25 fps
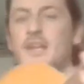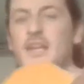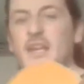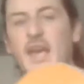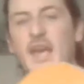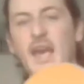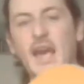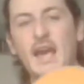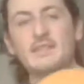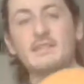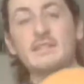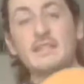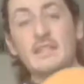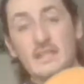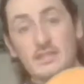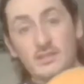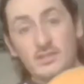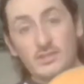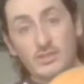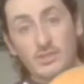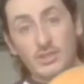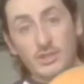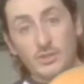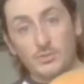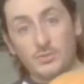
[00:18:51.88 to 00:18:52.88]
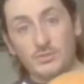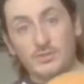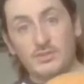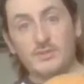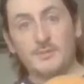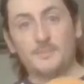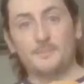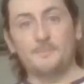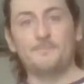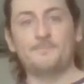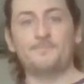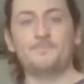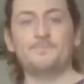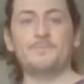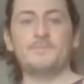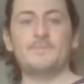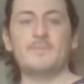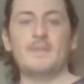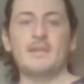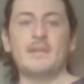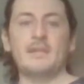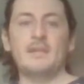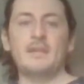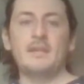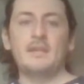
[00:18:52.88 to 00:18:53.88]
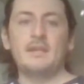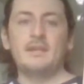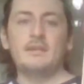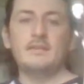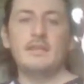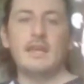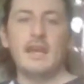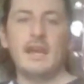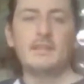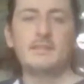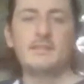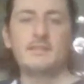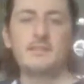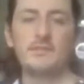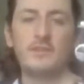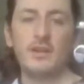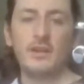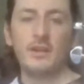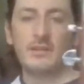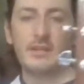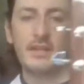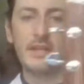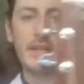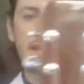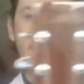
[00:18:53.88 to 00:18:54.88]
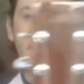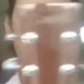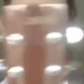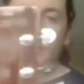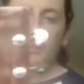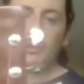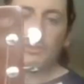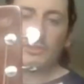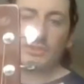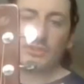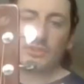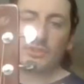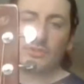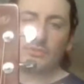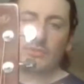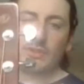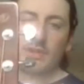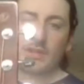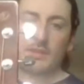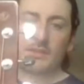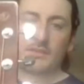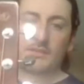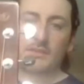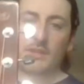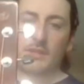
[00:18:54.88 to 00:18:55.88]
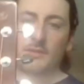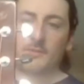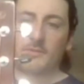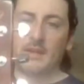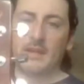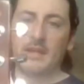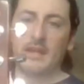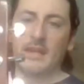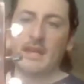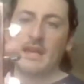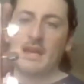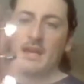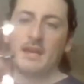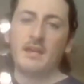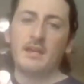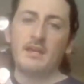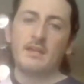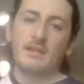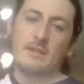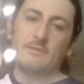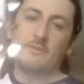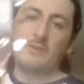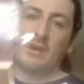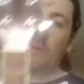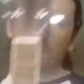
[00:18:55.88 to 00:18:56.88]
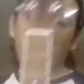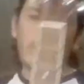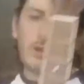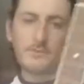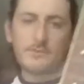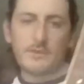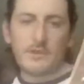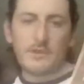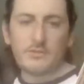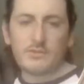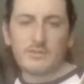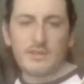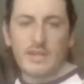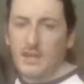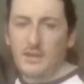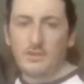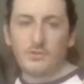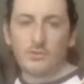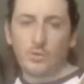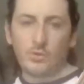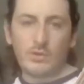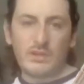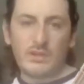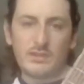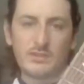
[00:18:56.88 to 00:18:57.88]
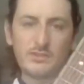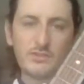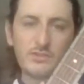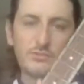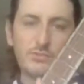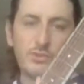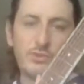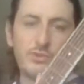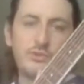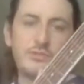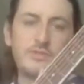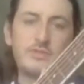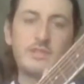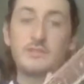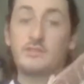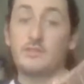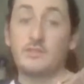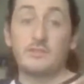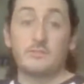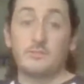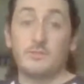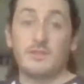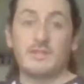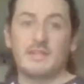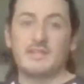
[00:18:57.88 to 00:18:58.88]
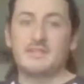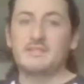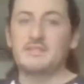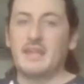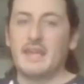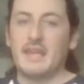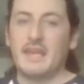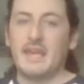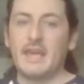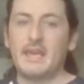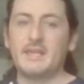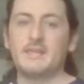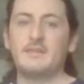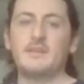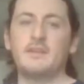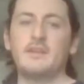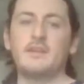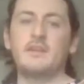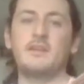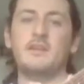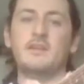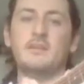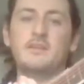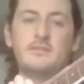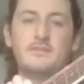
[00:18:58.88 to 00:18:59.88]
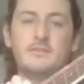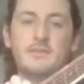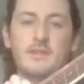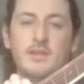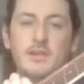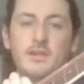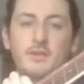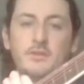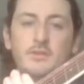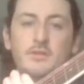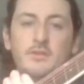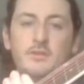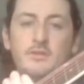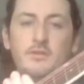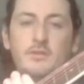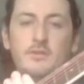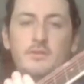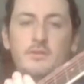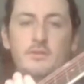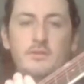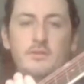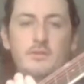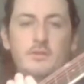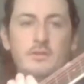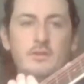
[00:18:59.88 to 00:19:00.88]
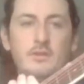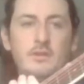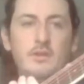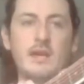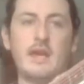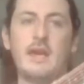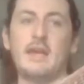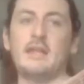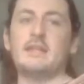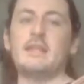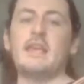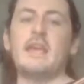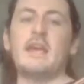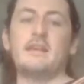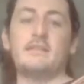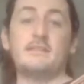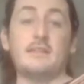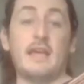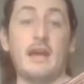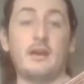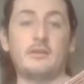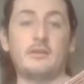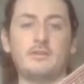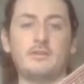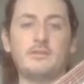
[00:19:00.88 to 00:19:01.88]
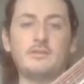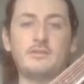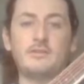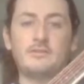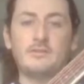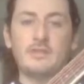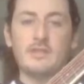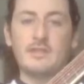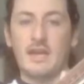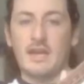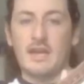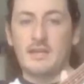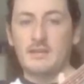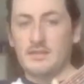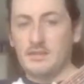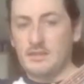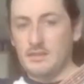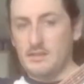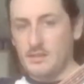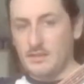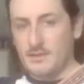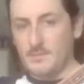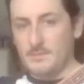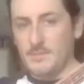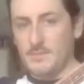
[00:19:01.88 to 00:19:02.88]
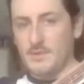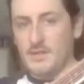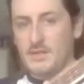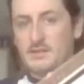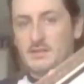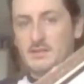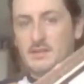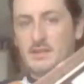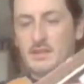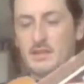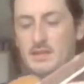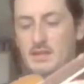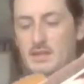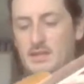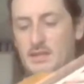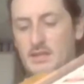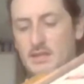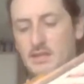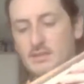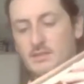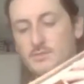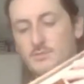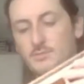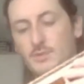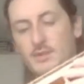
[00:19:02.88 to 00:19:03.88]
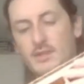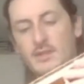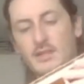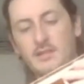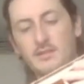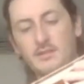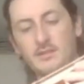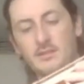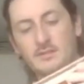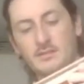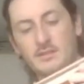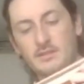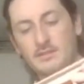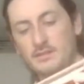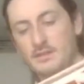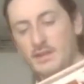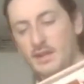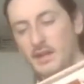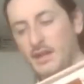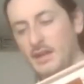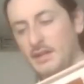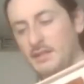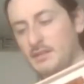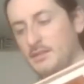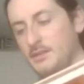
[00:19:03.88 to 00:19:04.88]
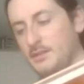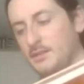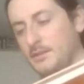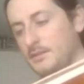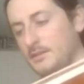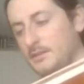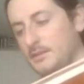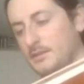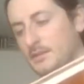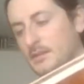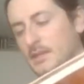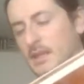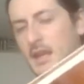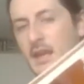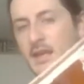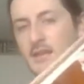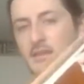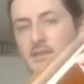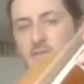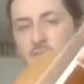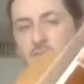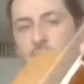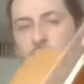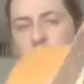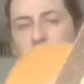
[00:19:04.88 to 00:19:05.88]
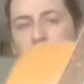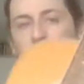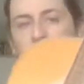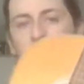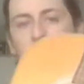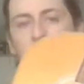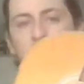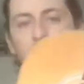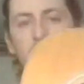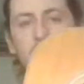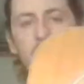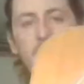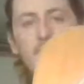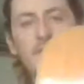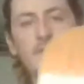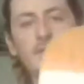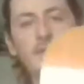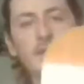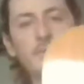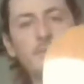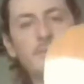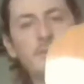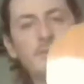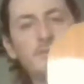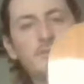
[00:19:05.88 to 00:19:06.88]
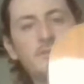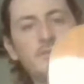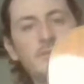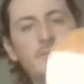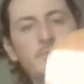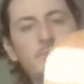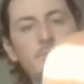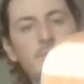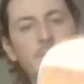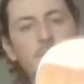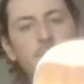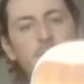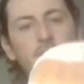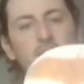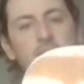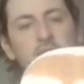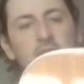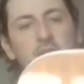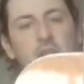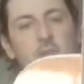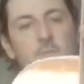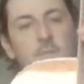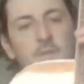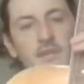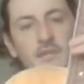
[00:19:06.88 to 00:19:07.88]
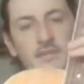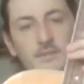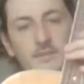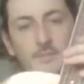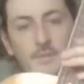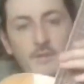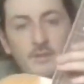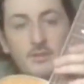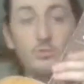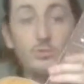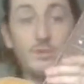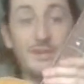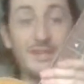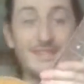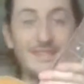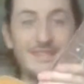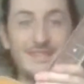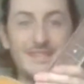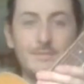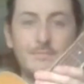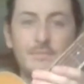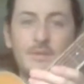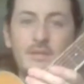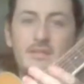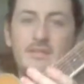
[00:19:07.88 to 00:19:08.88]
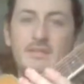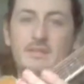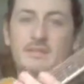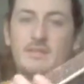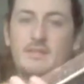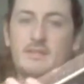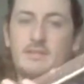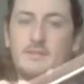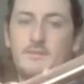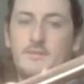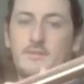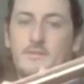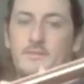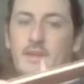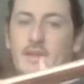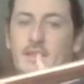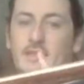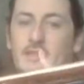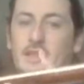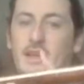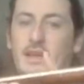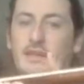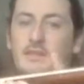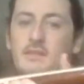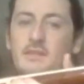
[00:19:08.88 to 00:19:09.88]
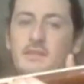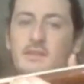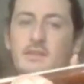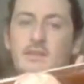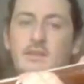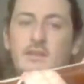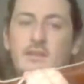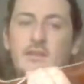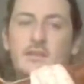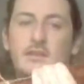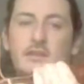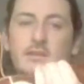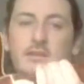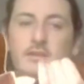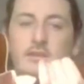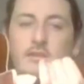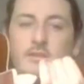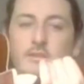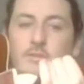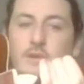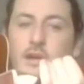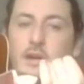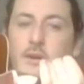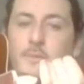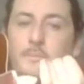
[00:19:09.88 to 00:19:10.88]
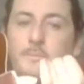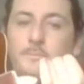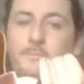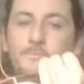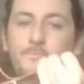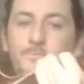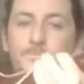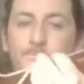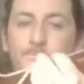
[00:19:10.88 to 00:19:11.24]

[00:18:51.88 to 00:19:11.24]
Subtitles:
but it has issues. The headstock here, the tuners over here, they've got one of those annoying screws that doesn't want to stay in. So, and yeah, it's of tune again, but it's really good design. Yeah, it's been, look, I'm not sure if you might be able to tell, but it's a bit greasy, but it's because of the fact that, well,